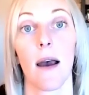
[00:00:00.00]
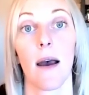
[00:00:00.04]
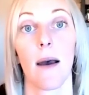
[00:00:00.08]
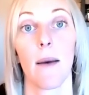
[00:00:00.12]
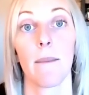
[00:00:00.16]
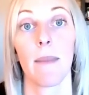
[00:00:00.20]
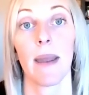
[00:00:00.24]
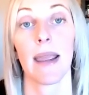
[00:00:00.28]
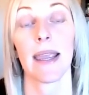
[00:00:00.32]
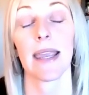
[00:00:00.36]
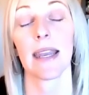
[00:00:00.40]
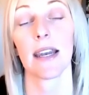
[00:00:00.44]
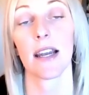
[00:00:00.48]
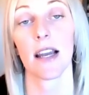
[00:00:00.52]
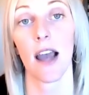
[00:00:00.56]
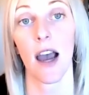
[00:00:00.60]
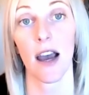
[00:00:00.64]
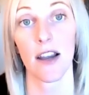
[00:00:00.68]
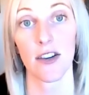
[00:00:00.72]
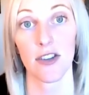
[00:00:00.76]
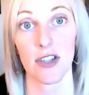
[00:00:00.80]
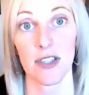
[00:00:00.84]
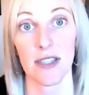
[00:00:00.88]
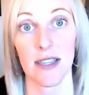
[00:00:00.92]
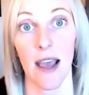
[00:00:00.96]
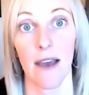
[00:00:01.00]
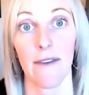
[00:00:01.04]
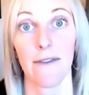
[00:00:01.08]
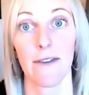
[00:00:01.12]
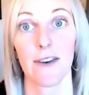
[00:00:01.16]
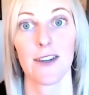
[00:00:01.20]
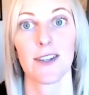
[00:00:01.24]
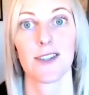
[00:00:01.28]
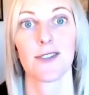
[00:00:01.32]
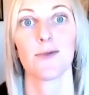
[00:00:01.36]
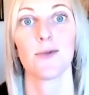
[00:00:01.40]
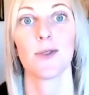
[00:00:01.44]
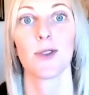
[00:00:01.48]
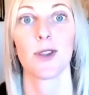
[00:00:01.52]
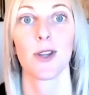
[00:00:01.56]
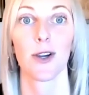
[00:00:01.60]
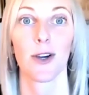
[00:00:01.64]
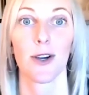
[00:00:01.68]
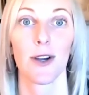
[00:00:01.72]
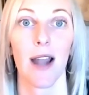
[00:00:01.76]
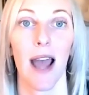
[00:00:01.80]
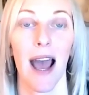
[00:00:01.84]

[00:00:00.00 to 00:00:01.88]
making a conscious effort to learn